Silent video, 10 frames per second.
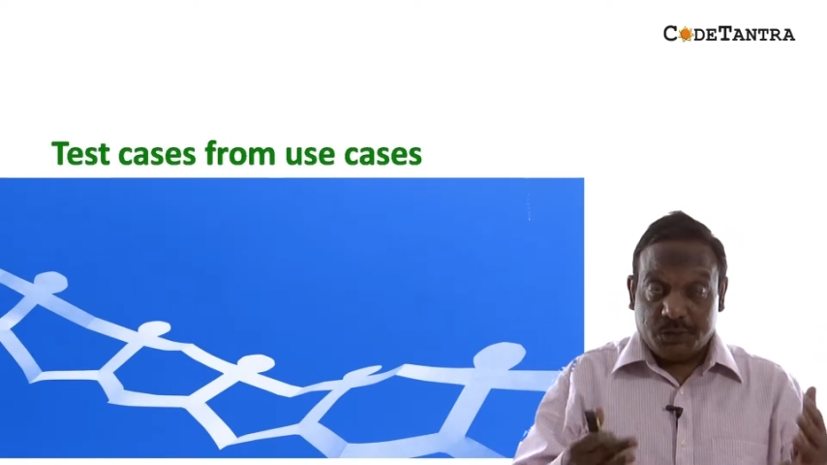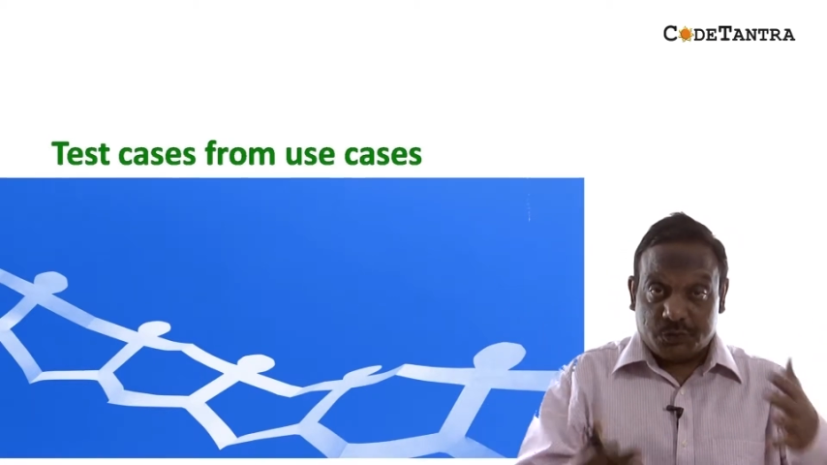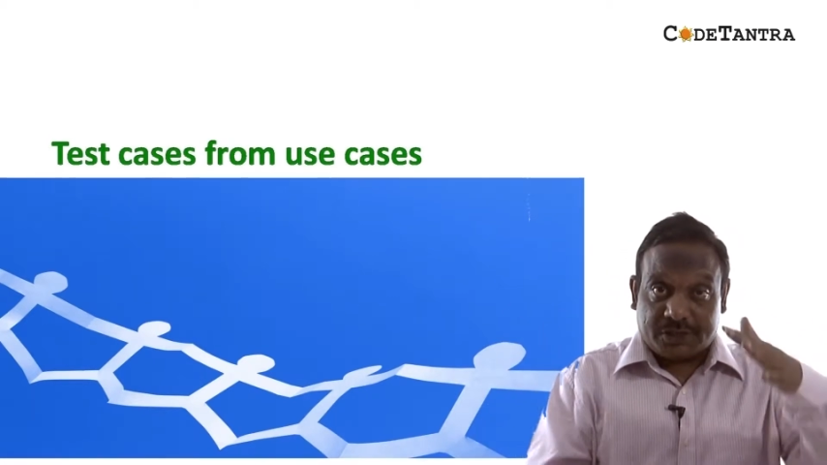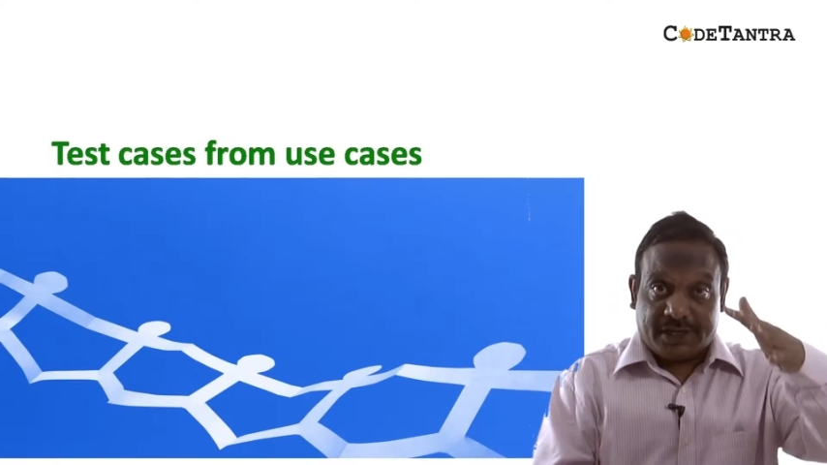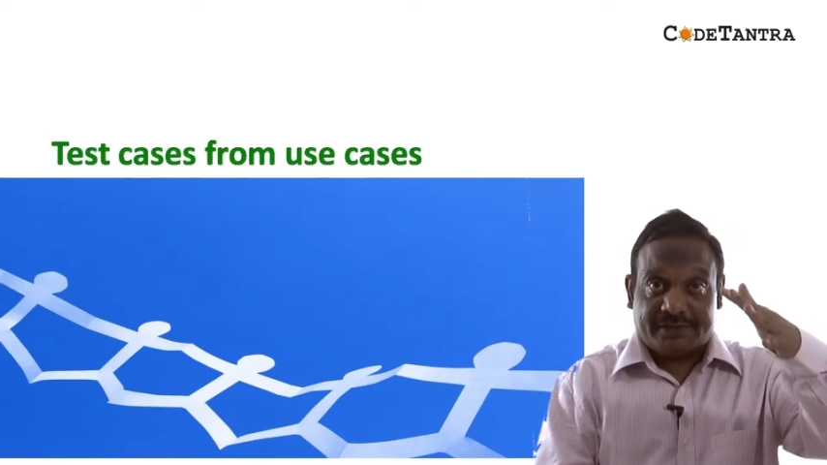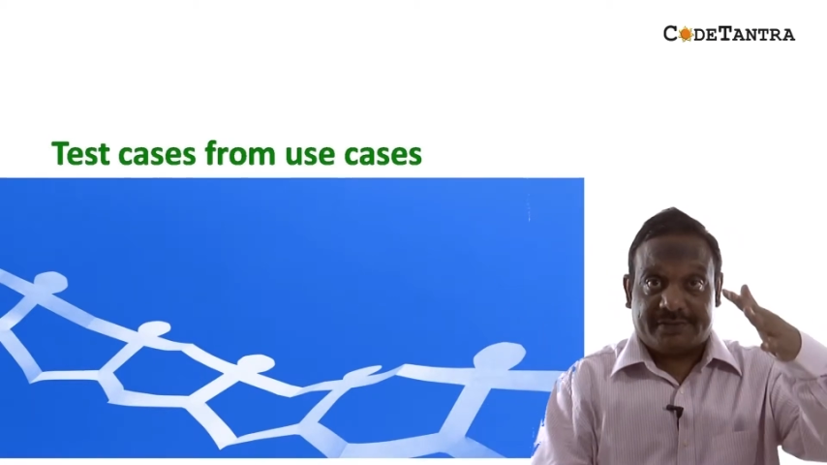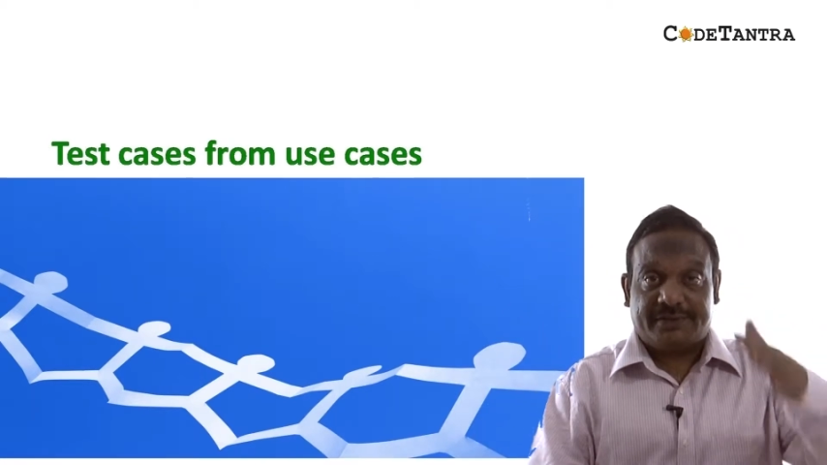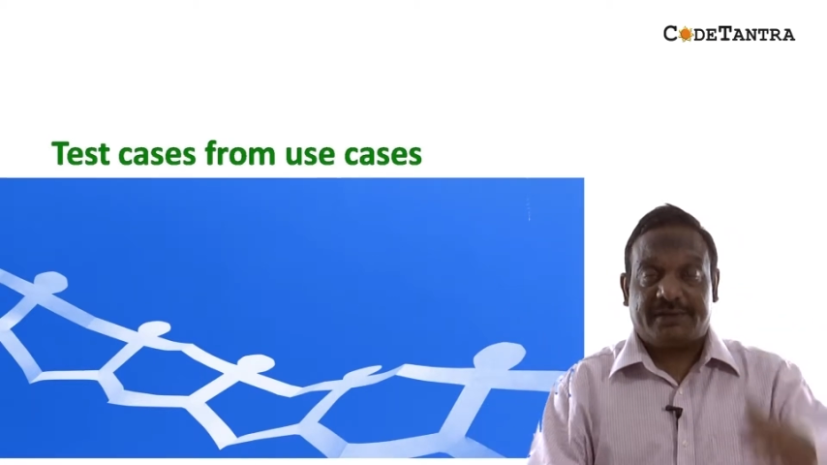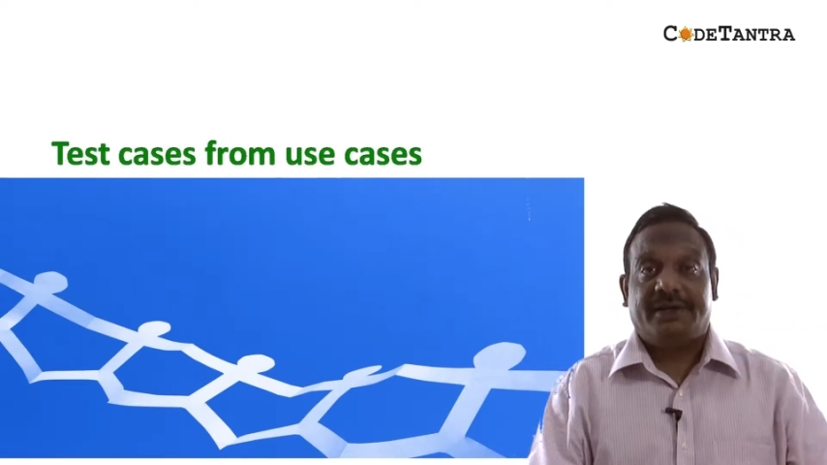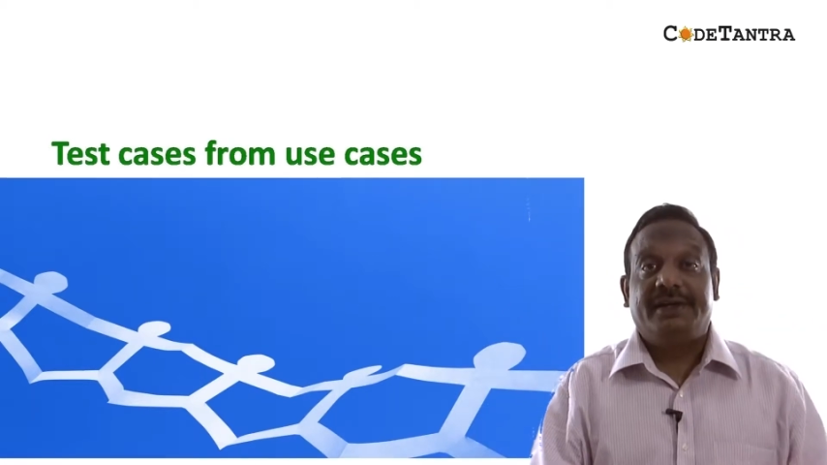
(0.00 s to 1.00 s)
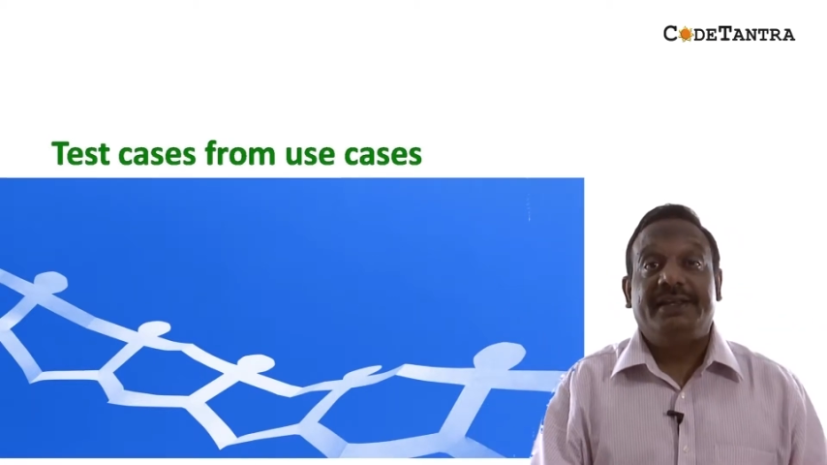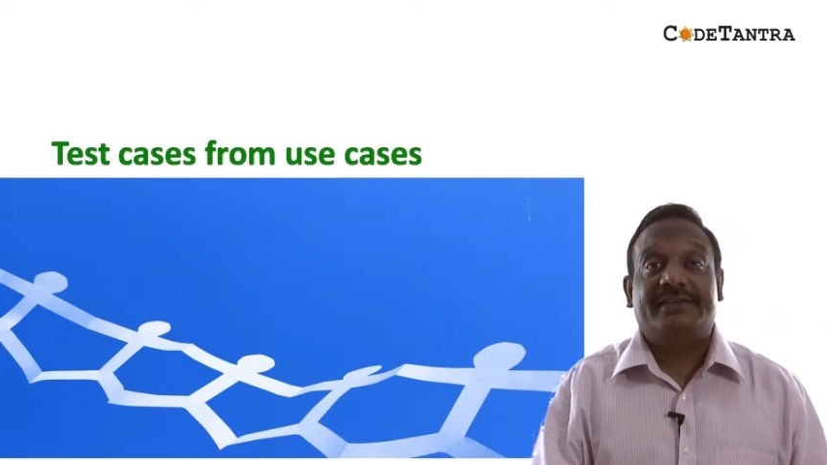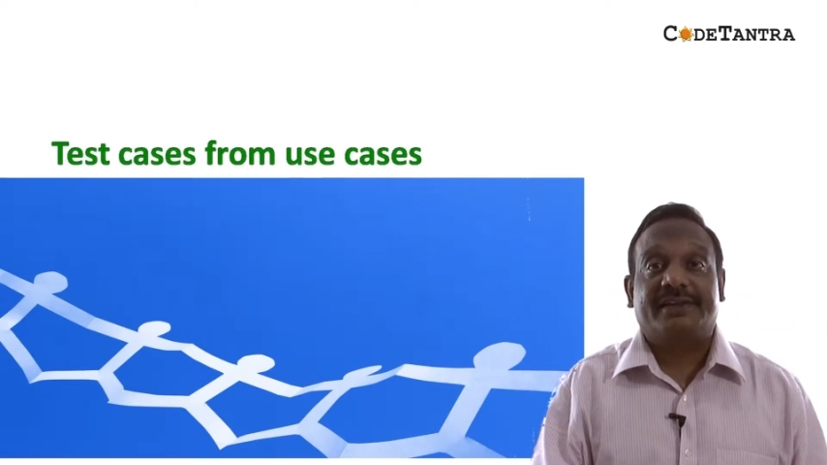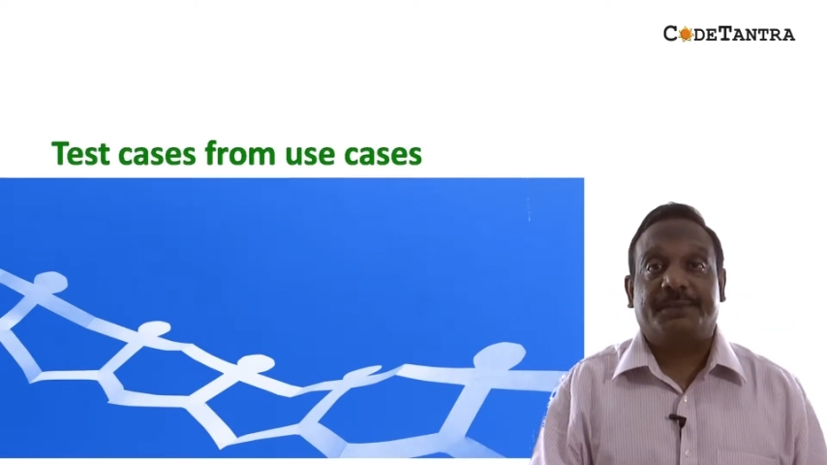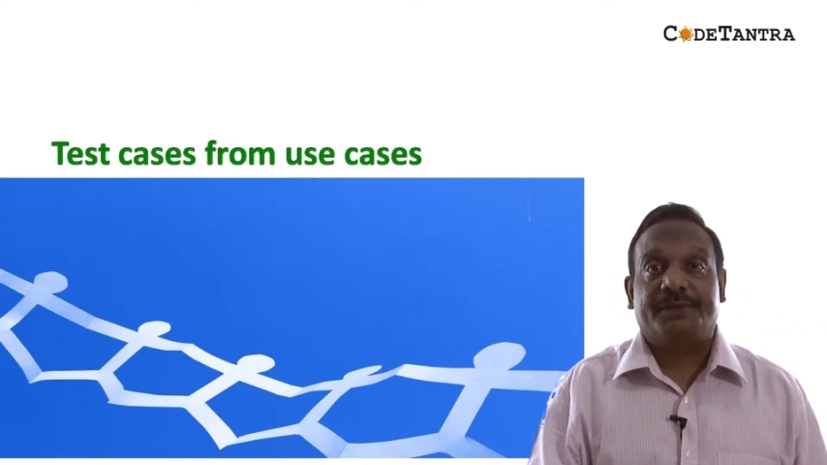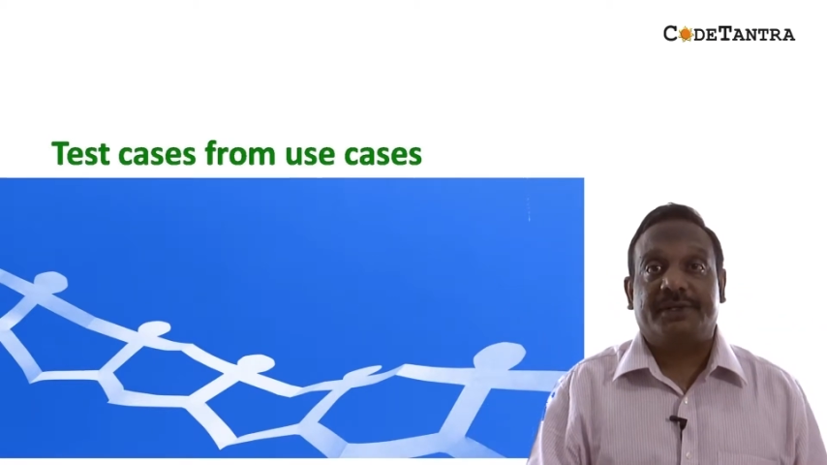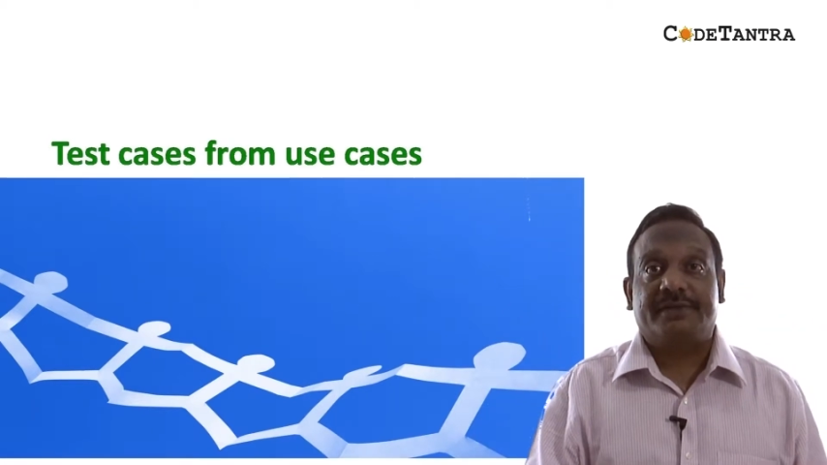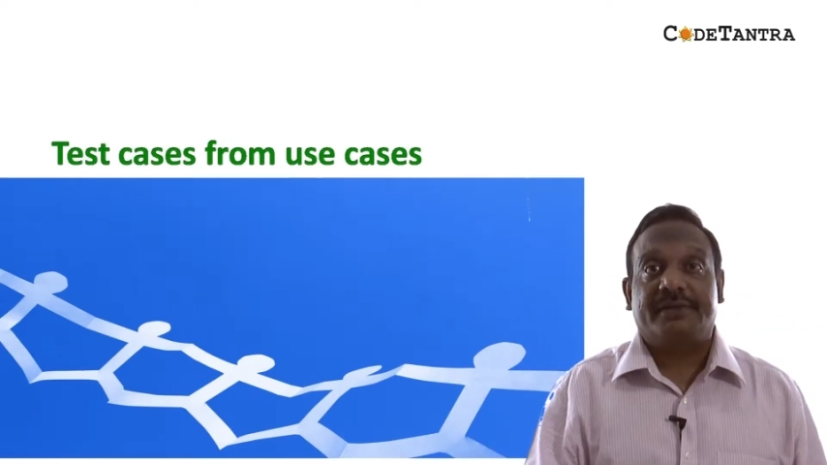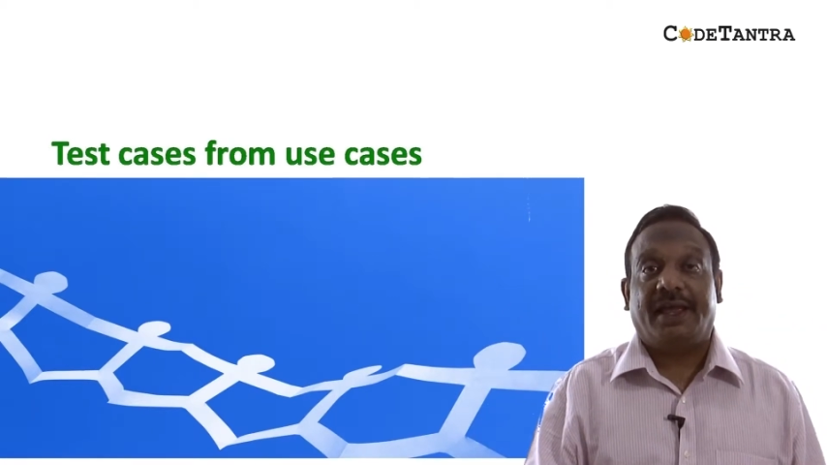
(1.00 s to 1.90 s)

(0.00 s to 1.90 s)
use case descriptions,